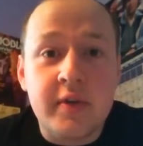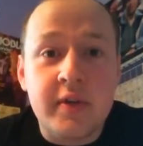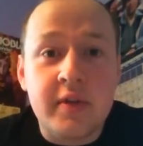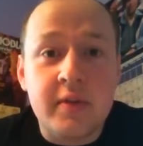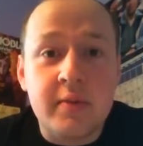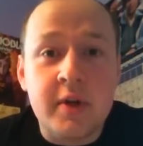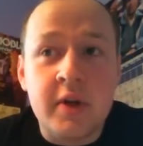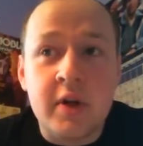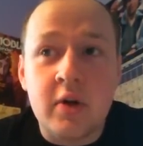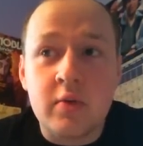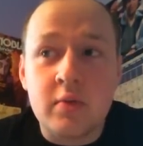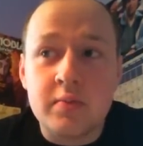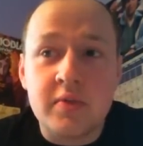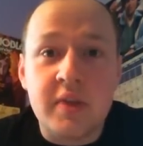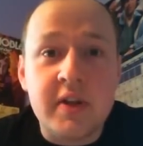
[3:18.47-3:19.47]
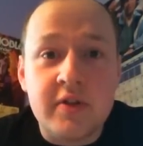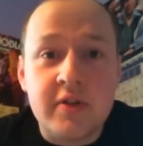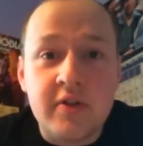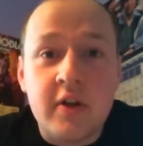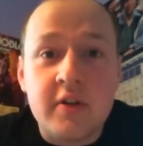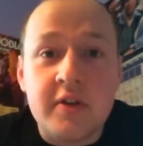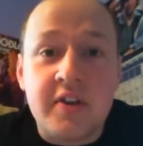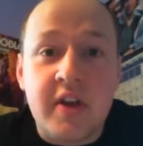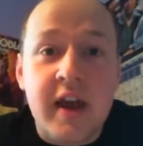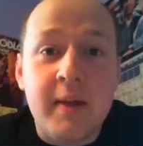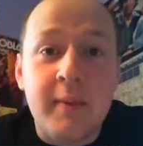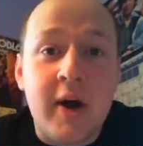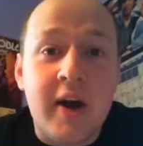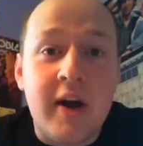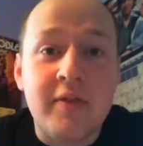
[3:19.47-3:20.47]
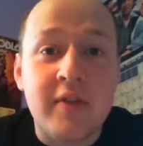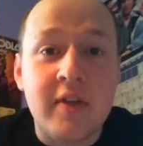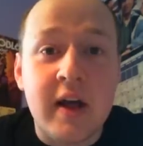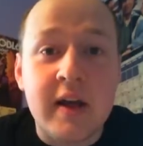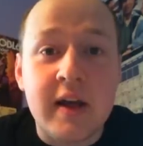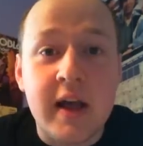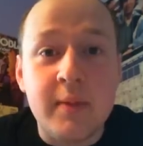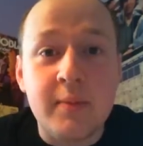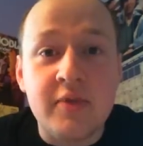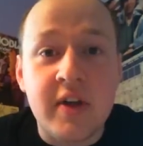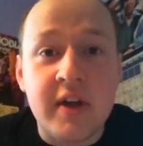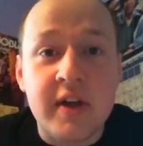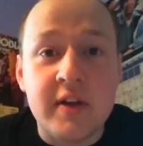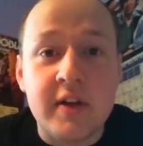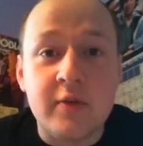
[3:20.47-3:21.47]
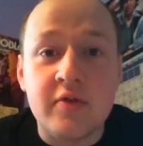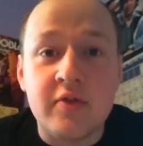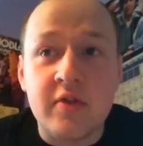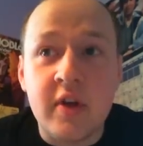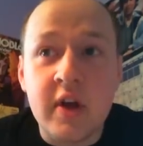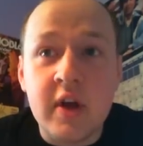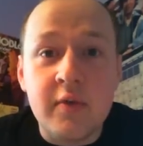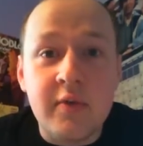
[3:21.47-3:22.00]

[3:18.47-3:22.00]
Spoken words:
Dean Saunders came out after that game saying it was